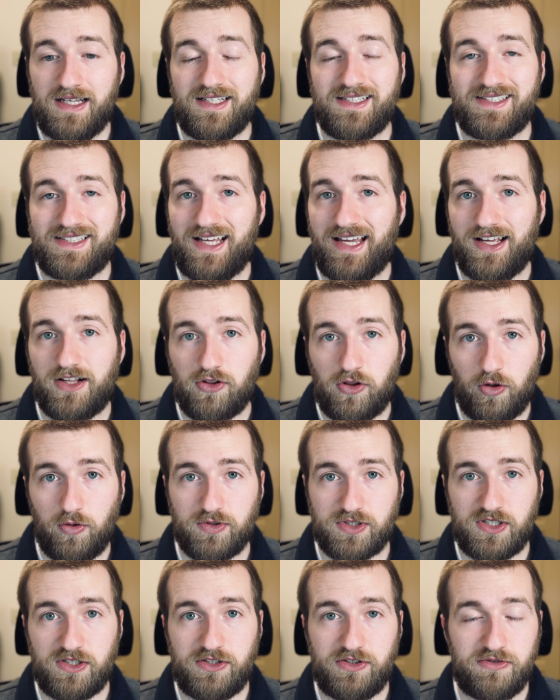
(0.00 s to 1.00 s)
stay
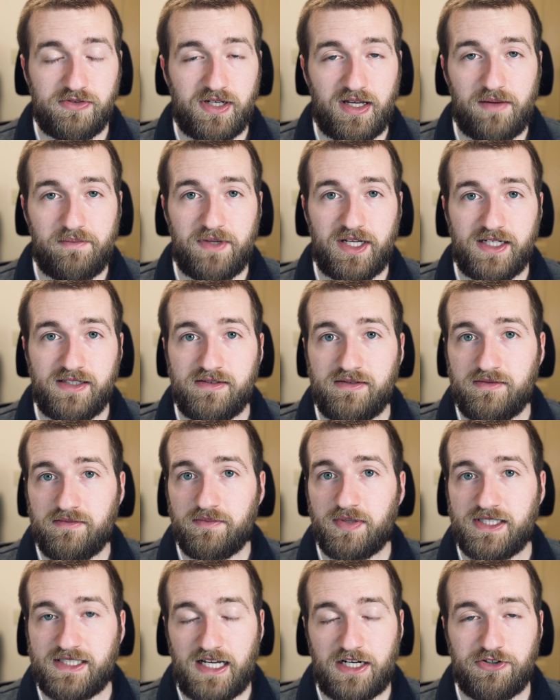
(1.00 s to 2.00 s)
closer to him and
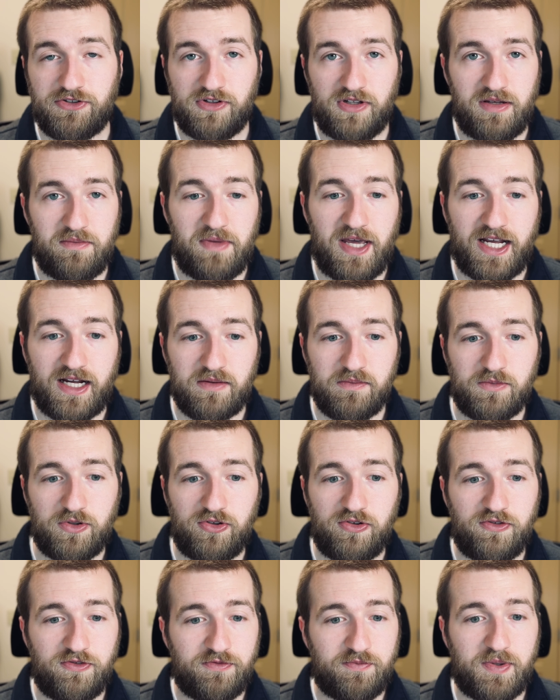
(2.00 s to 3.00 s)
potentially make a
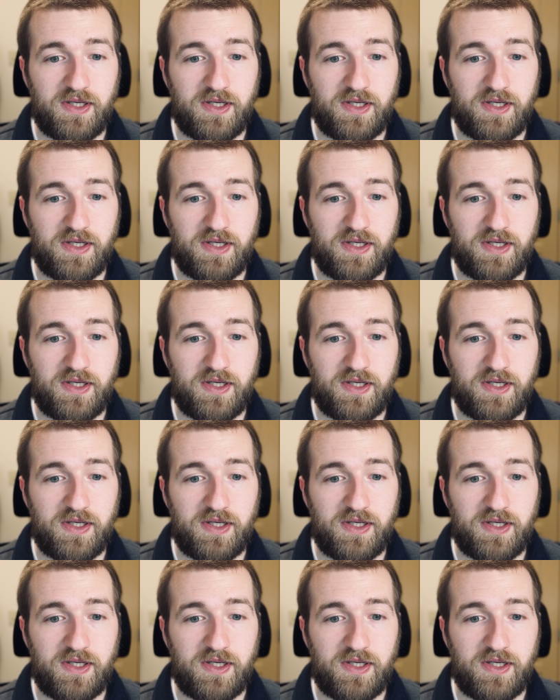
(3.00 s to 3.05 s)
move,